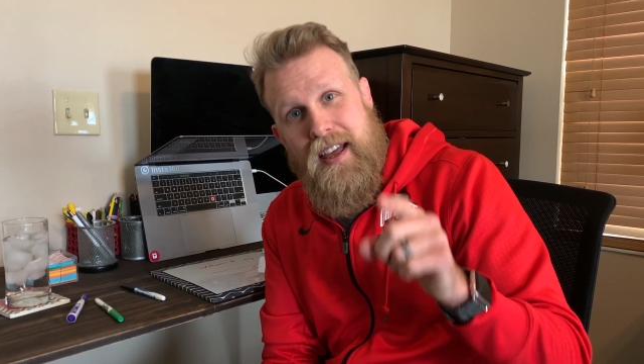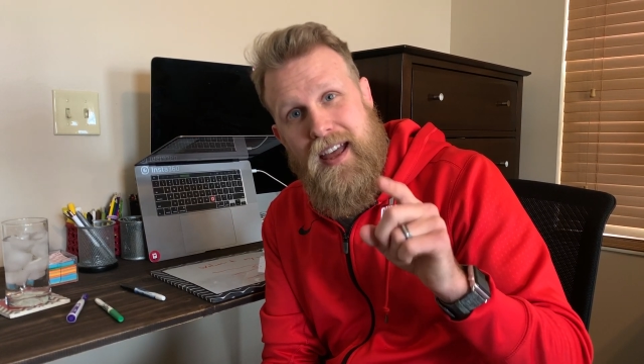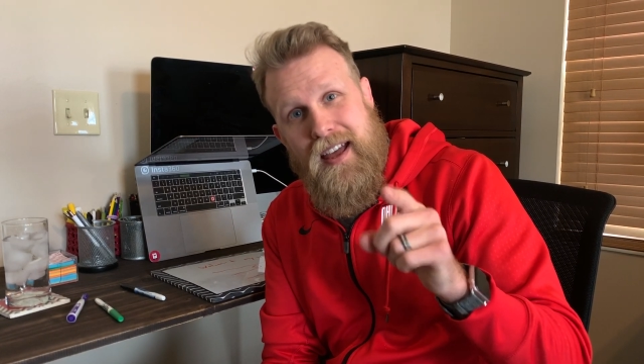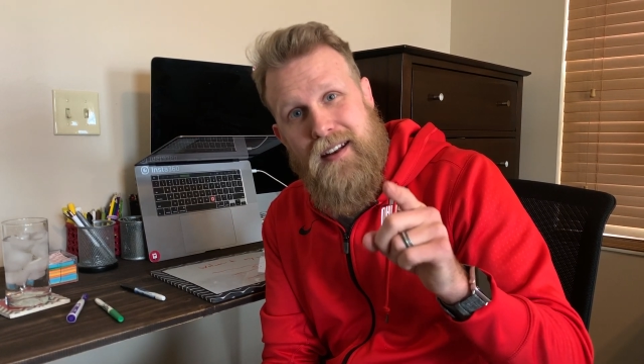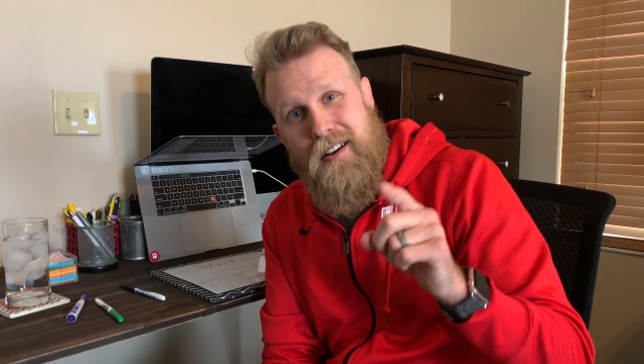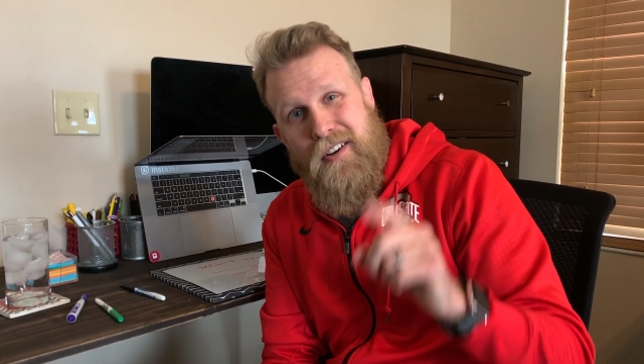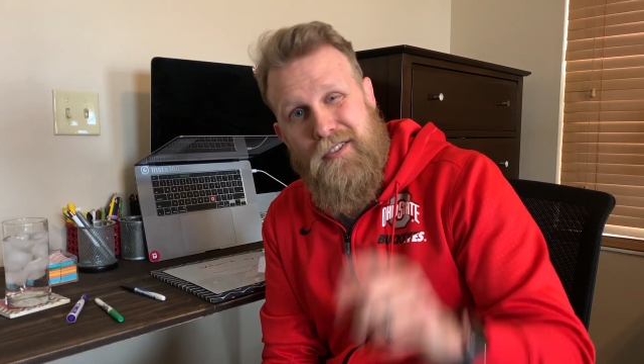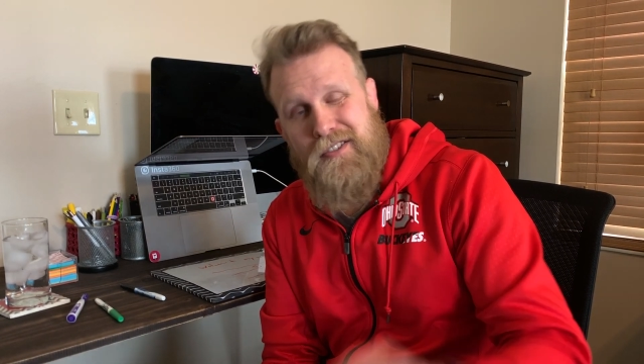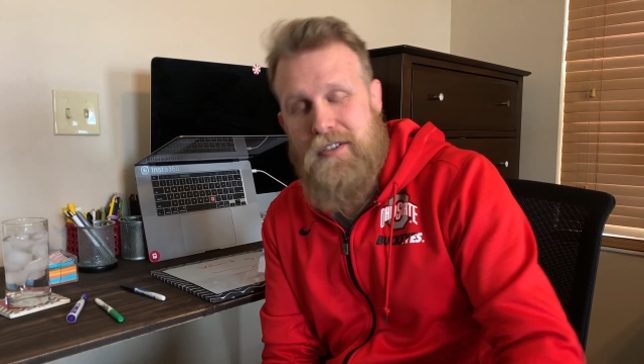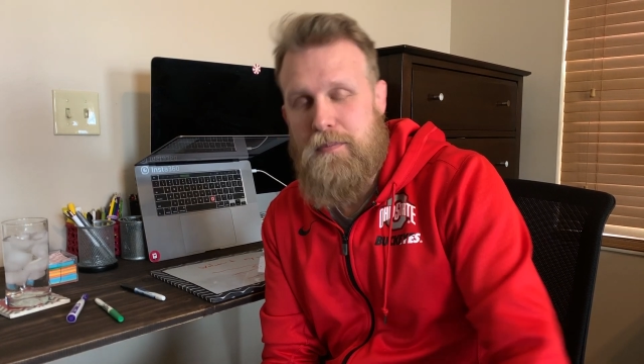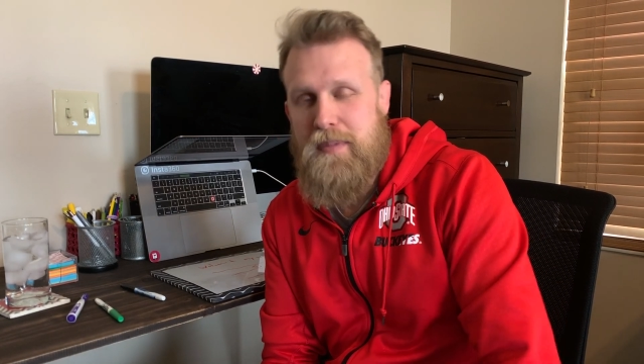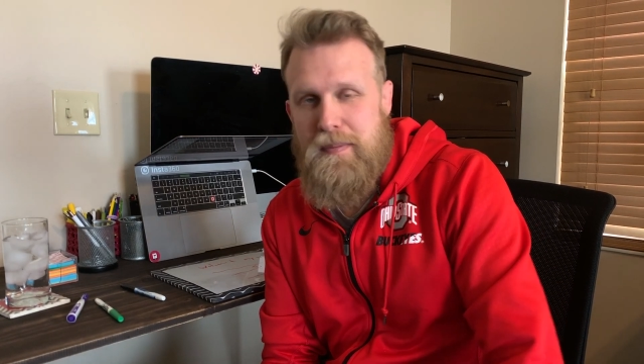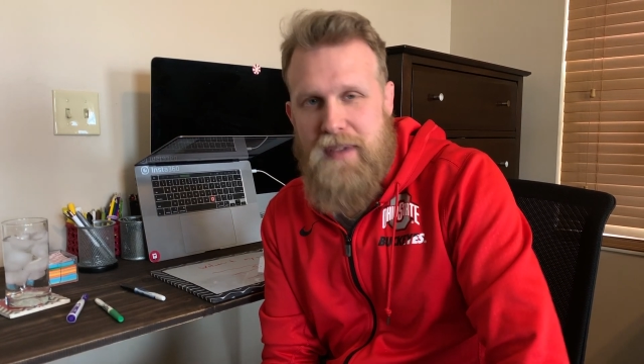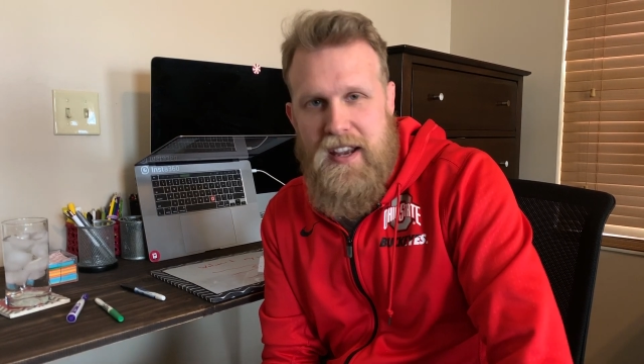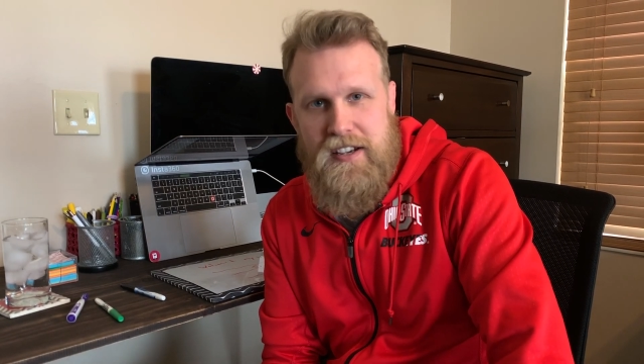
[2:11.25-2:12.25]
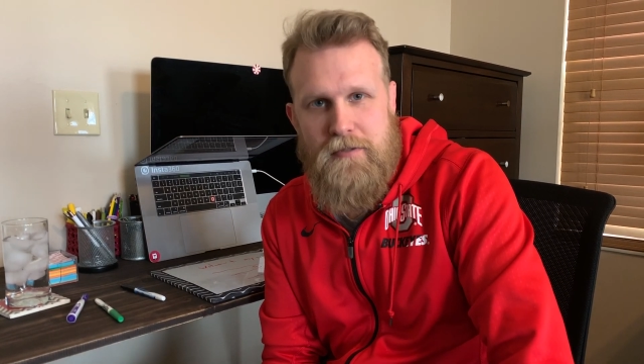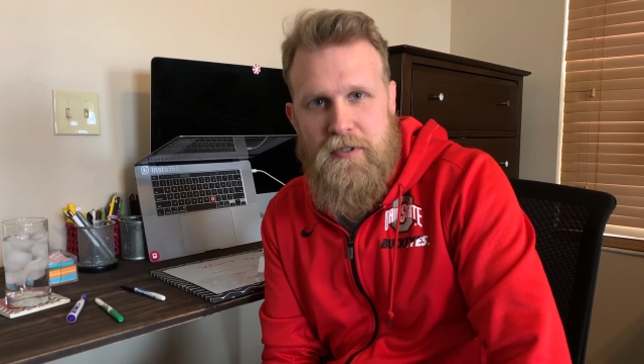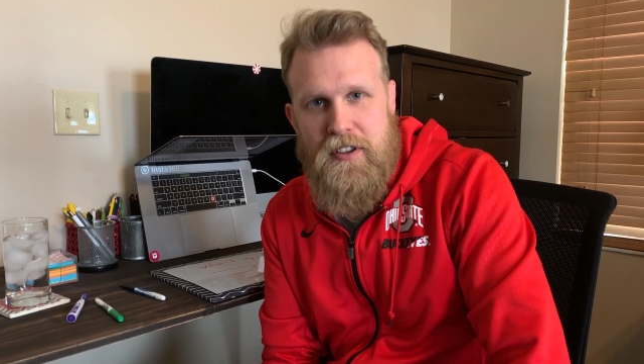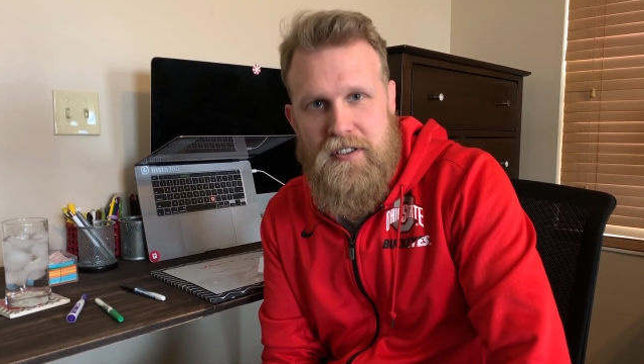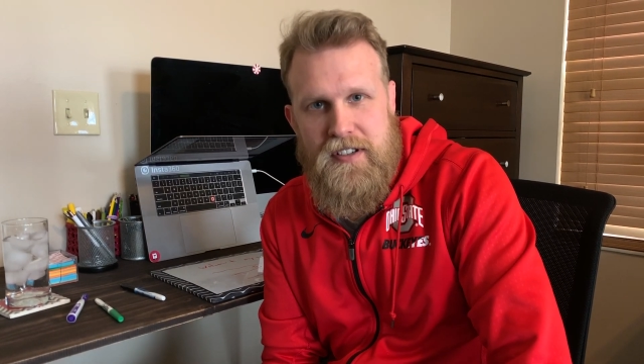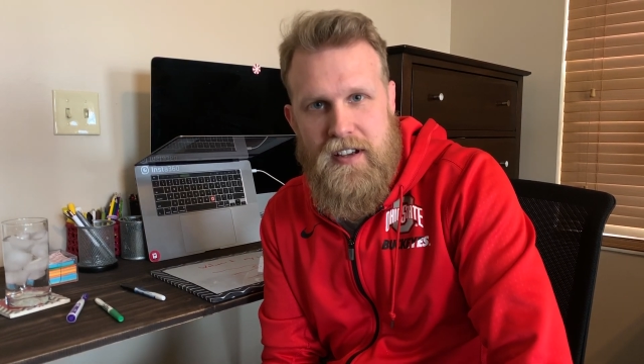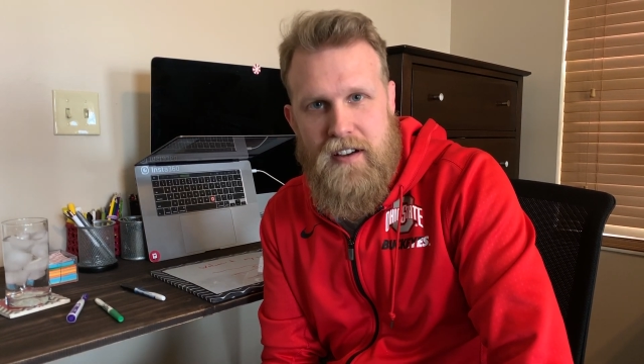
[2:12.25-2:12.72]
and also be patient
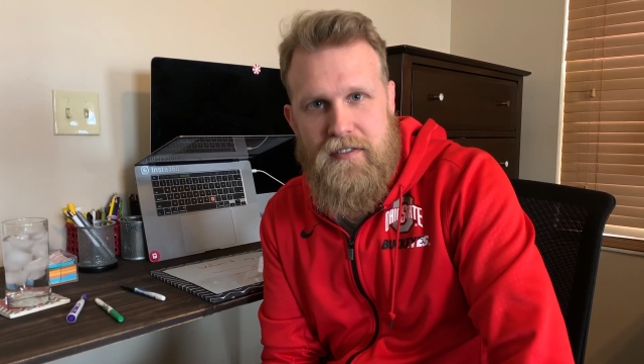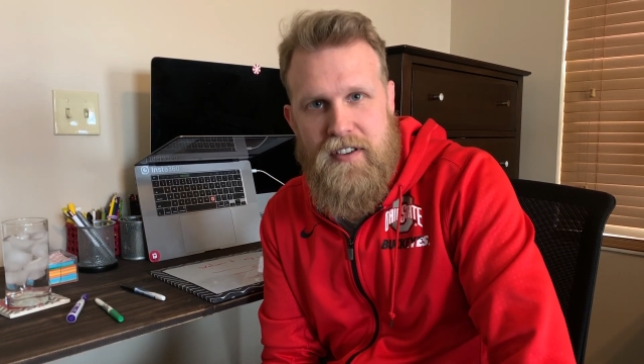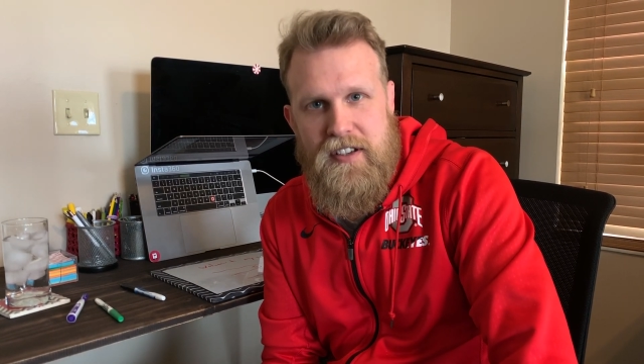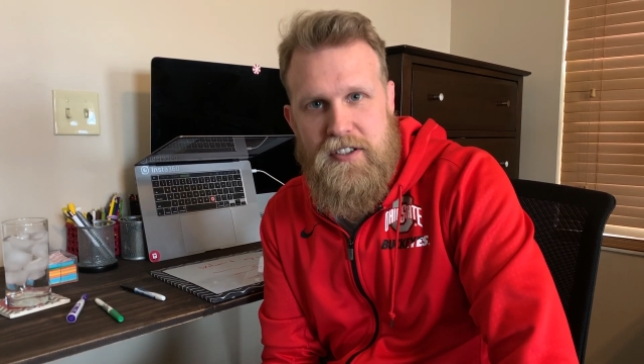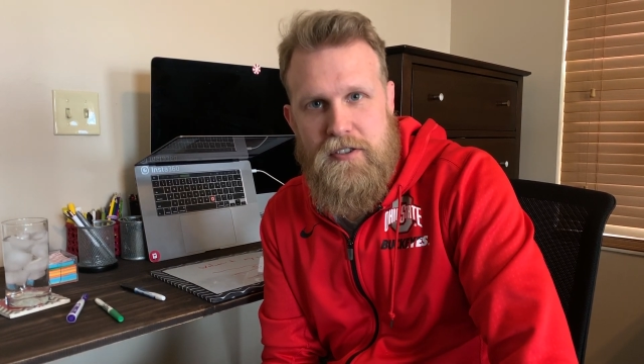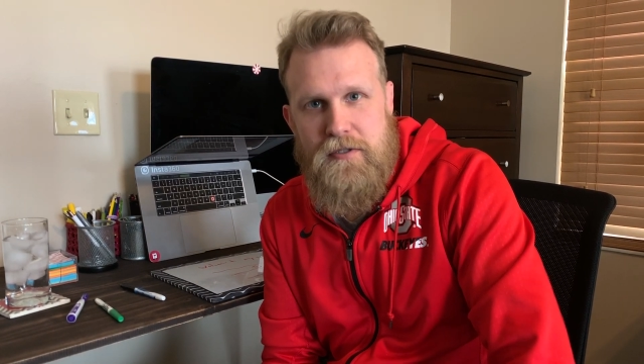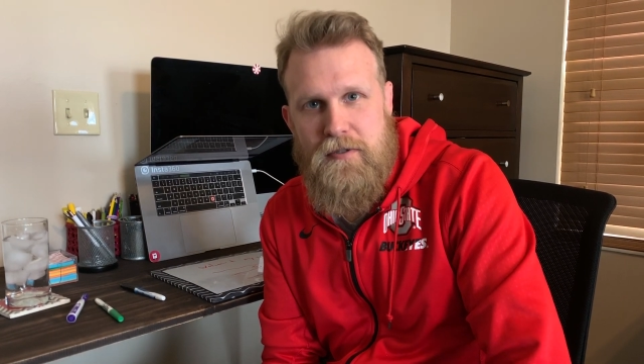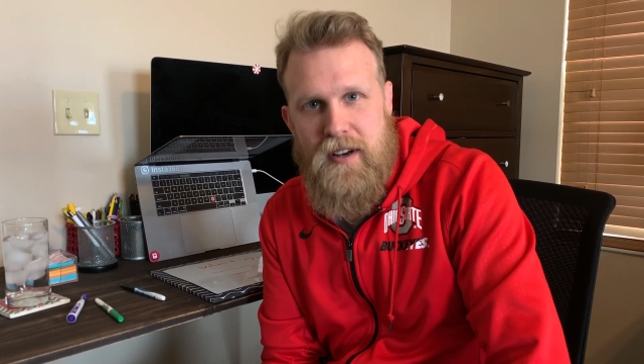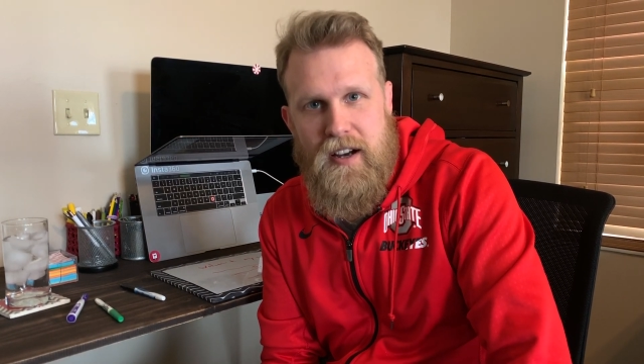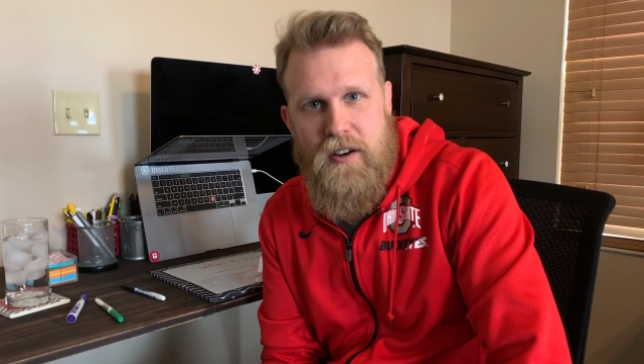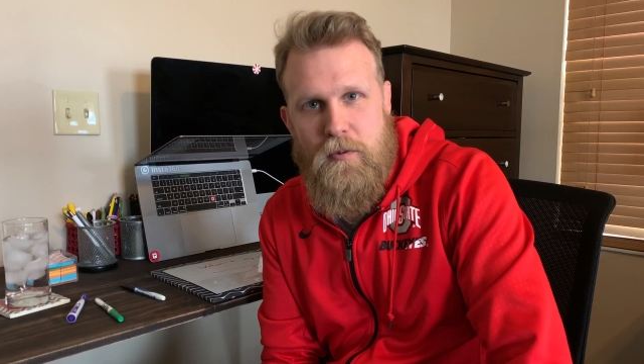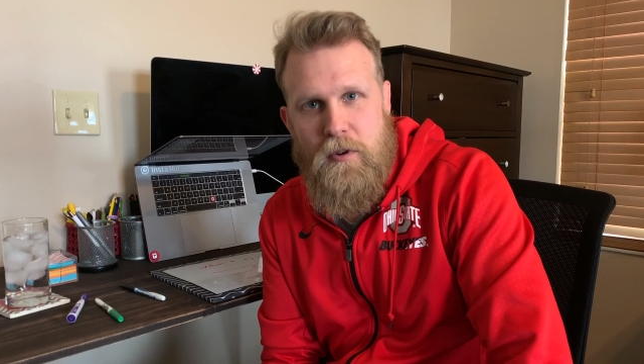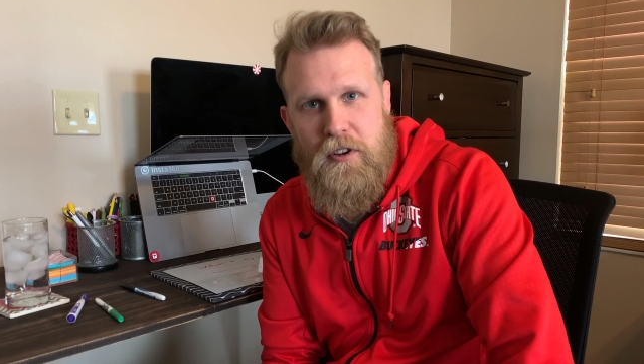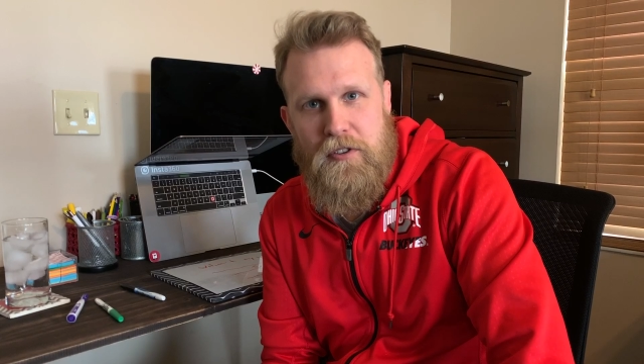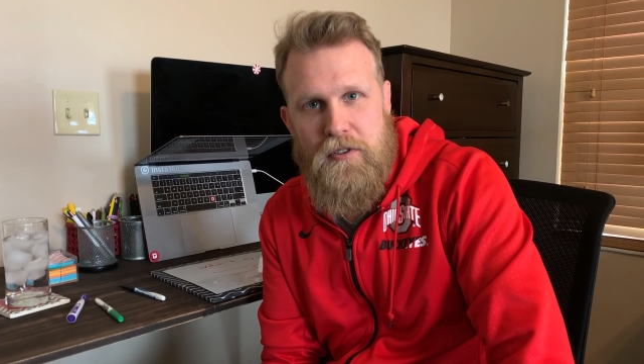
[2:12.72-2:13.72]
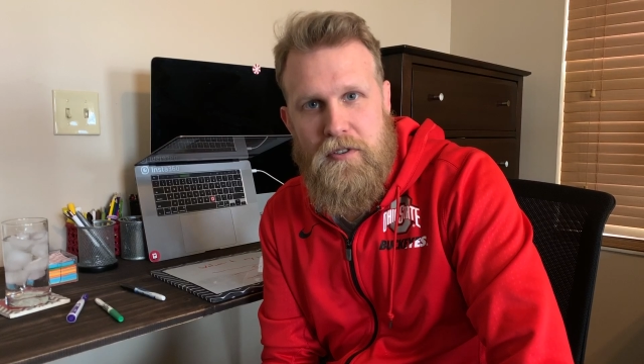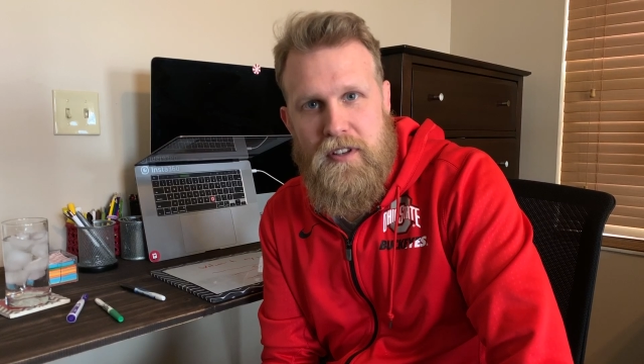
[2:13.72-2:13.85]
with yourself as you work through